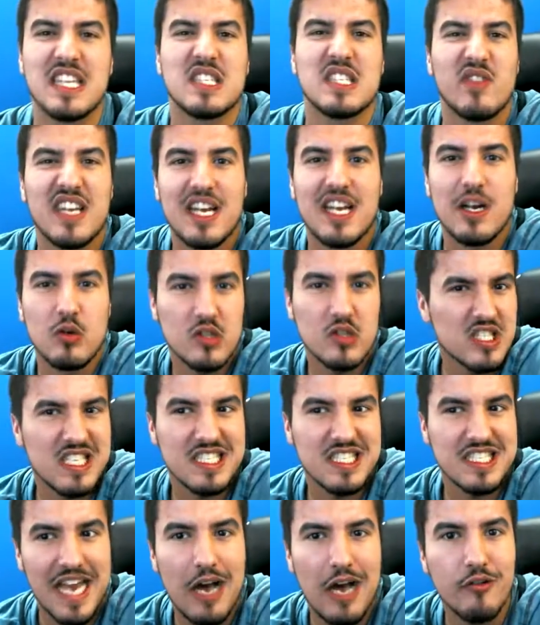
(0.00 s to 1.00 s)
of this video is just
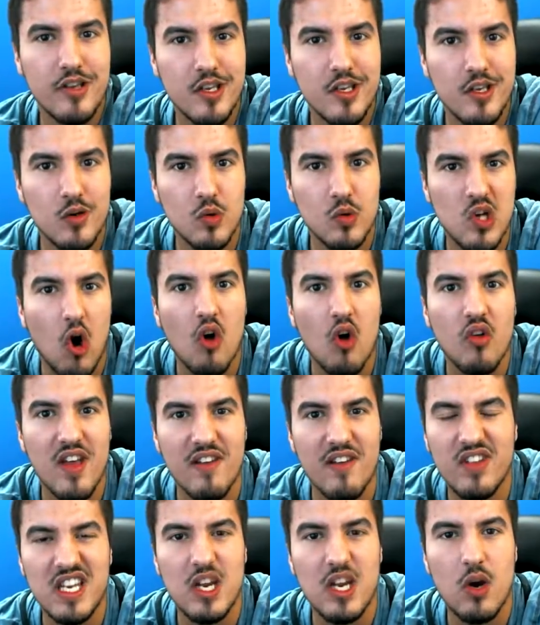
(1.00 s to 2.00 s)
to tell you what all
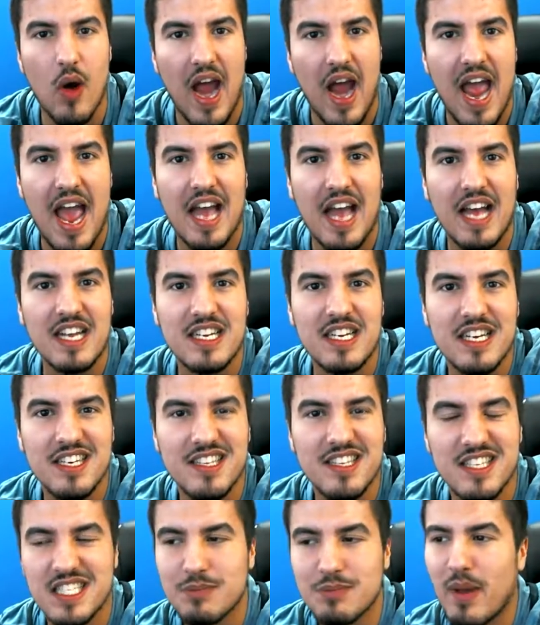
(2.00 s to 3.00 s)
that video had
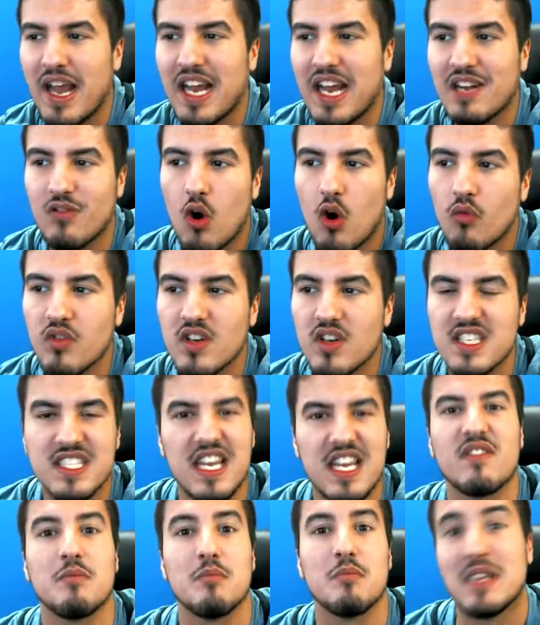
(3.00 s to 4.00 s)
in the span of hopefully
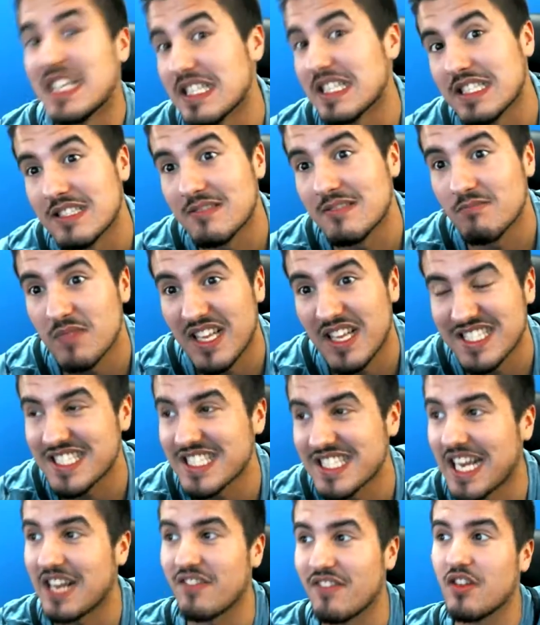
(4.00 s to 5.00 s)
7 minutes
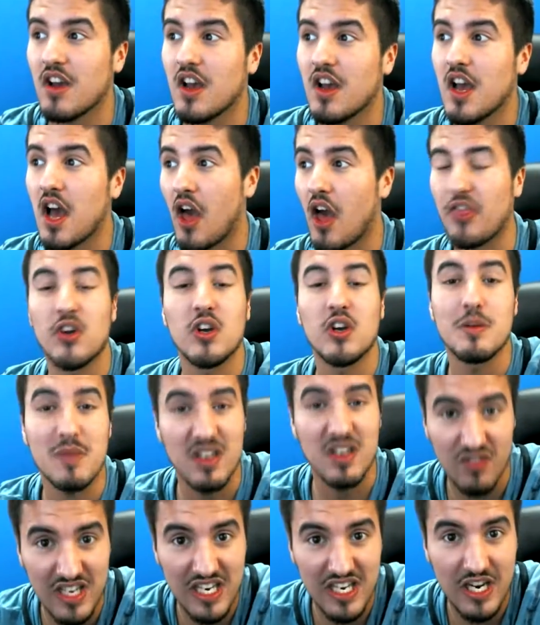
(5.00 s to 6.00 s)
instead of a 30
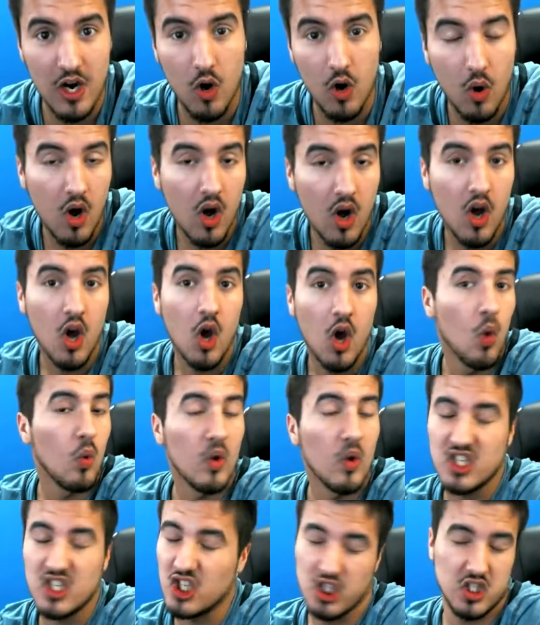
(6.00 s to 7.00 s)
minute video
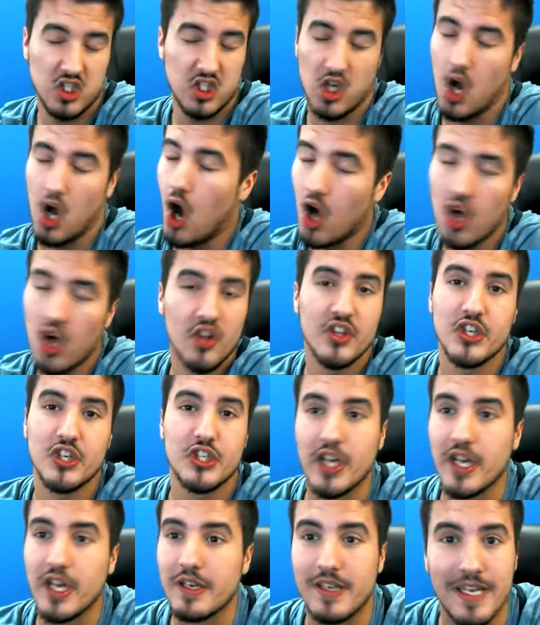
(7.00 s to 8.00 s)
with just all the
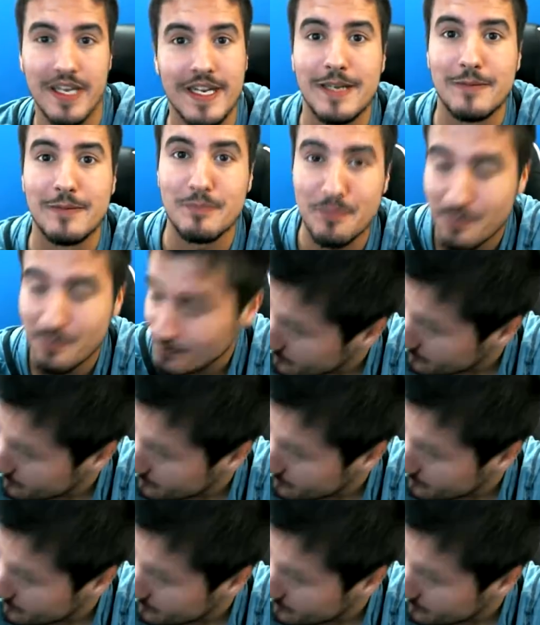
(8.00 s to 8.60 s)
shit in it.